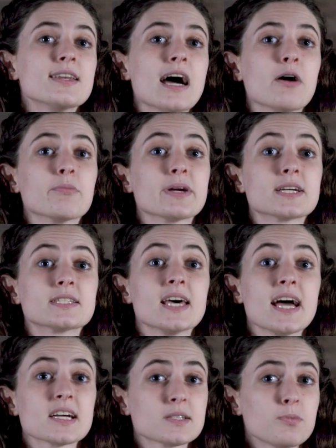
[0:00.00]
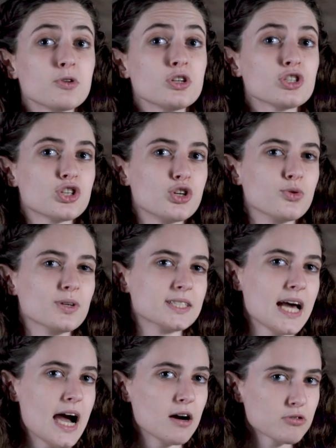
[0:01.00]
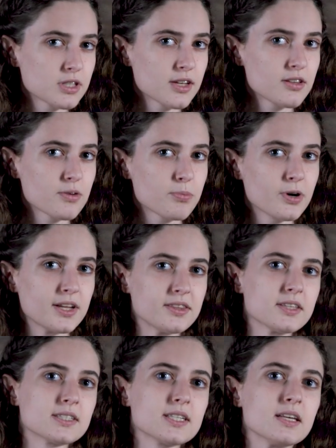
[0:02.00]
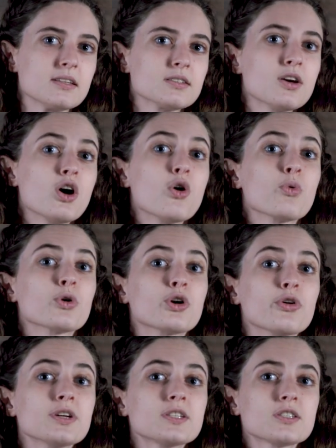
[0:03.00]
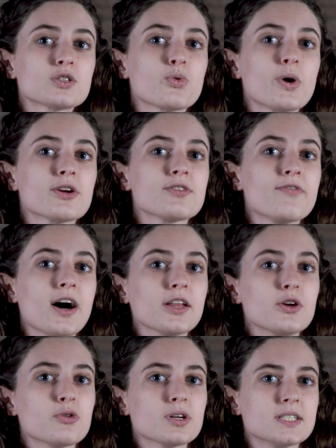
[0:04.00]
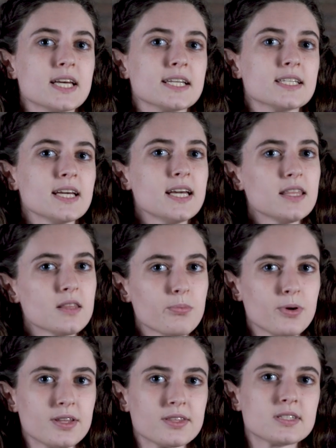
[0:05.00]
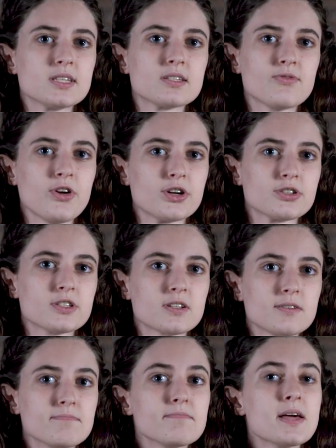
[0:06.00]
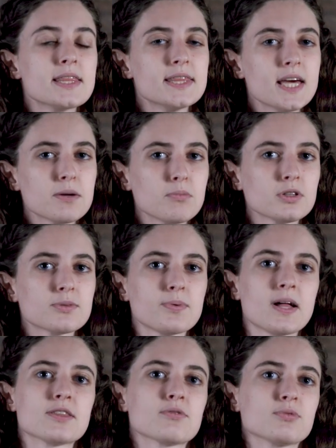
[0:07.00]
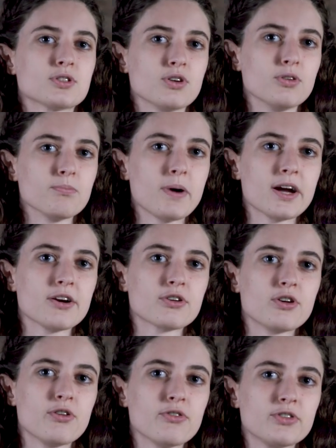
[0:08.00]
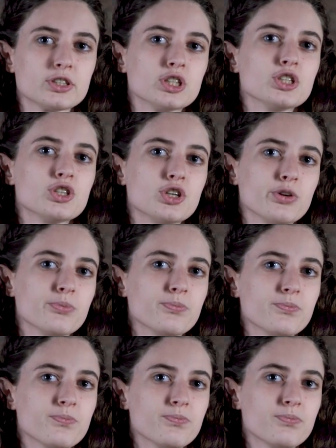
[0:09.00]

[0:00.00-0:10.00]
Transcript: Now, because the exponent 2 is outside of the parentheses, we're going to square the value contained in the parentheses first, then multiply the result by our coefficient 2.